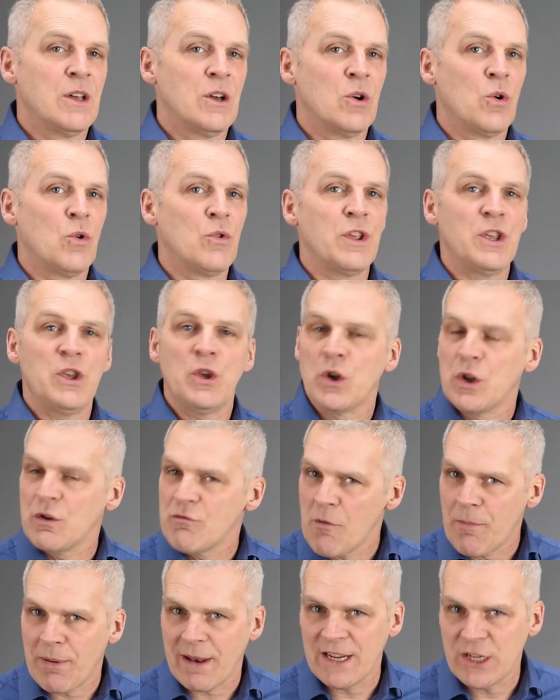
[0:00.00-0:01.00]
or that you can
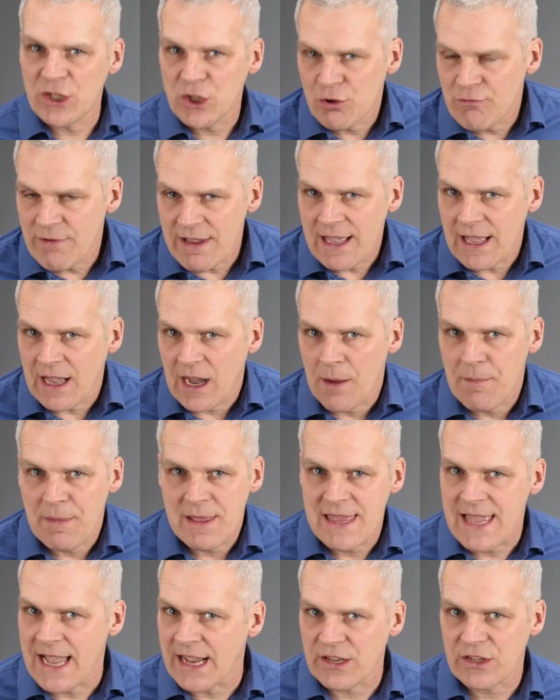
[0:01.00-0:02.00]
replace your income
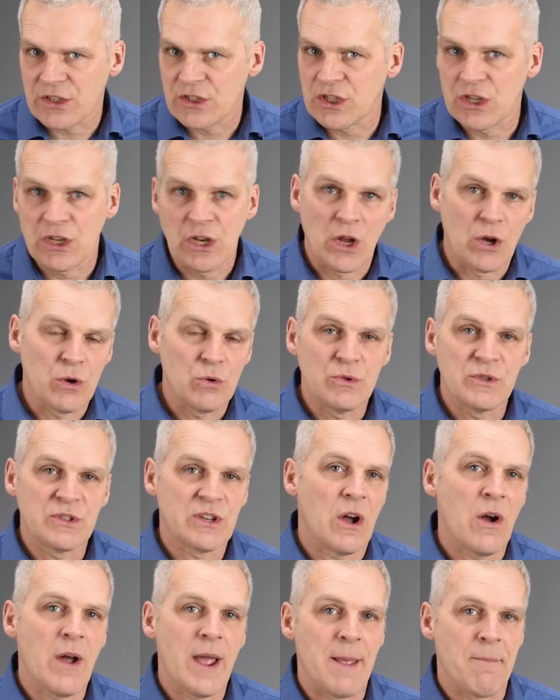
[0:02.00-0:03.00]
in next to no
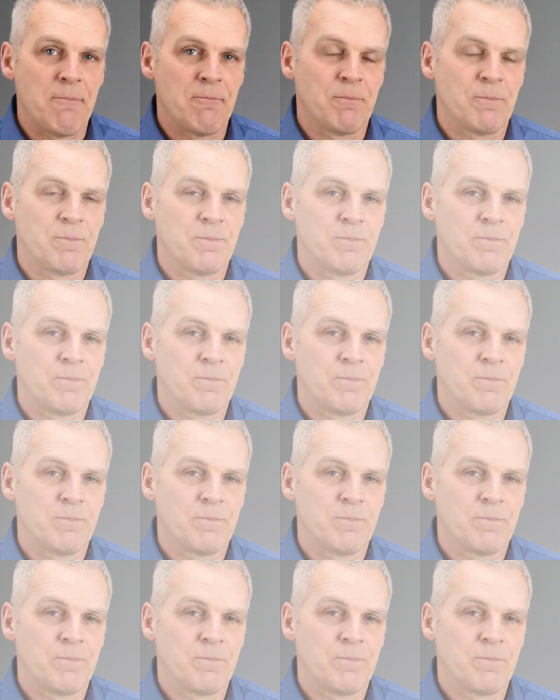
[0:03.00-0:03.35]
time.